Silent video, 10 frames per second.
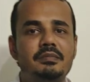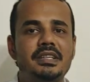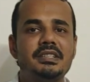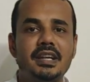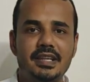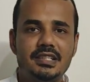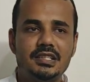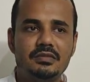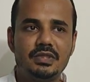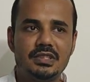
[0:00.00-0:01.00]
a better
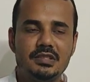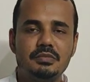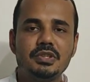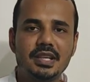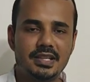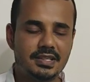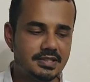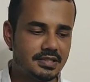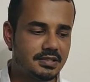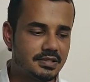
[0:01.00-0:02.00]
idea of what this book
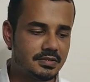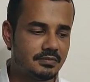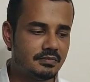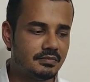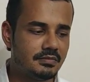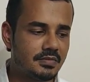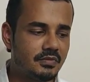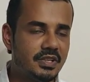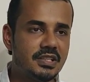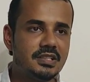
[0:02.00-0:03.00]
has, it's
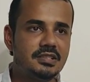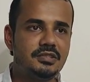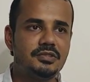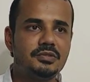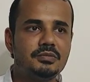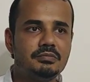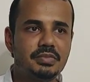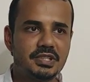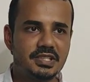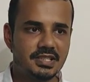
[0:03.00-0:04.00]
very easy to
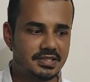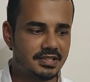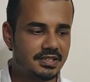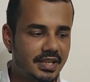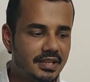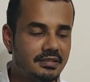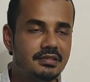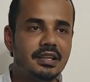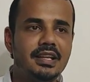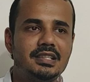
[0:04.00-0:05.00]
purchase it,
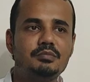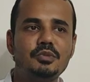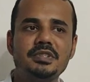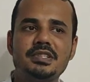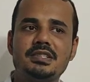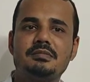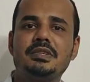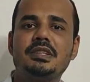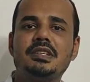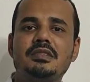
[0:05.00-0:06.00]
and at the moment is
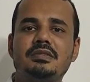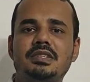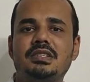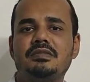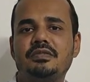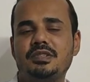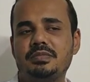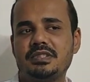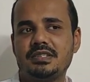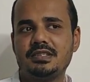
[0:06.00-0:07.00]
being given in a
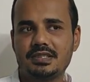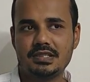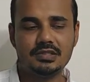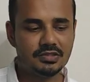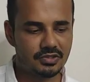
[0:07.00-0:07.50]
50% discount.